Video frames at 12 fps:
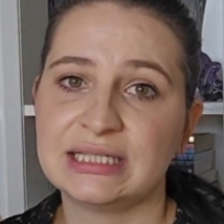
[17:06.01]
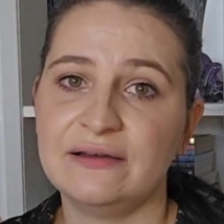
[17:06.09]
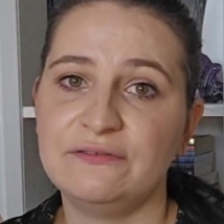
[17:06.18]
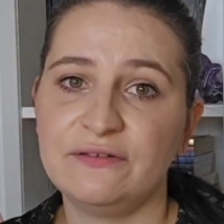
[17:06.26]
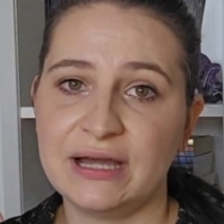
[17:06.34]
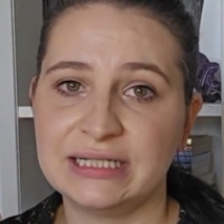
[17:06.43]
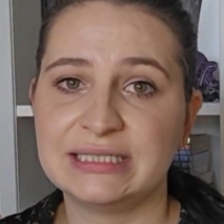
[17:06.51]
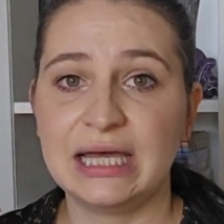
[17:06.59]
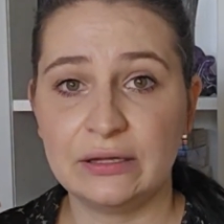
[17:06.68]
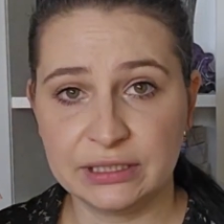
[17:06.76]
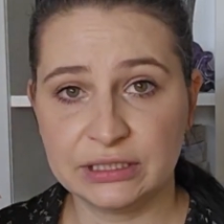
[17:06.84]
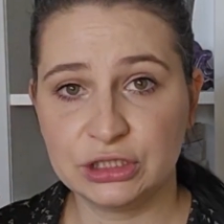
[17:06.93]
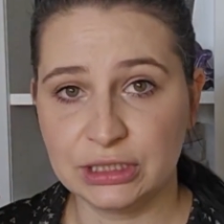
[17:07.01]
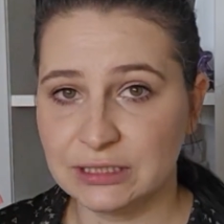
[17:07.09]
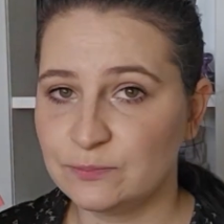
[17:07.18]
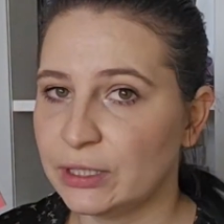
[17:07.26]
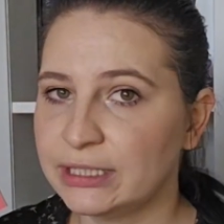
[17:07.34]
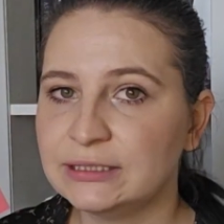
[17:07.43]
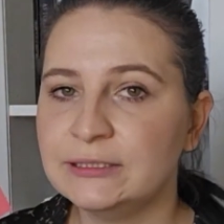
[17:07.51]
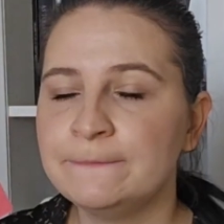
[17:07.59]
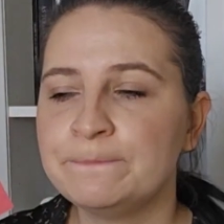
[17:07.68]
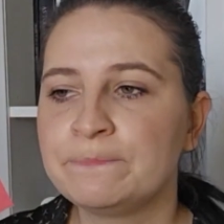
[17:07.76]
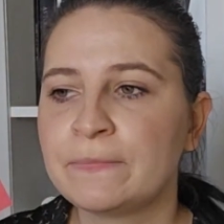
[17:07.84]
finds out that she is pregnant.